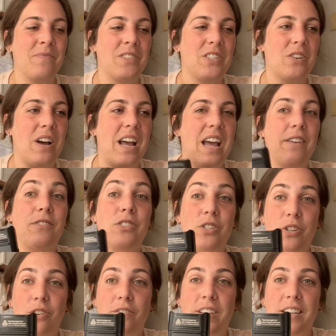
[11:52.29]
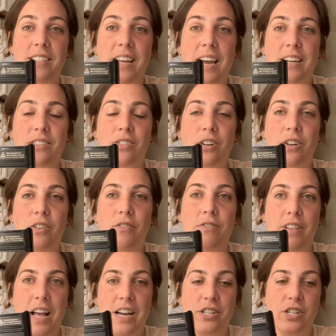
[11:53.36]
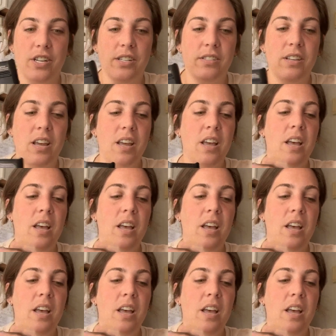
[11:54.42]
So I have 2 of these external flashes.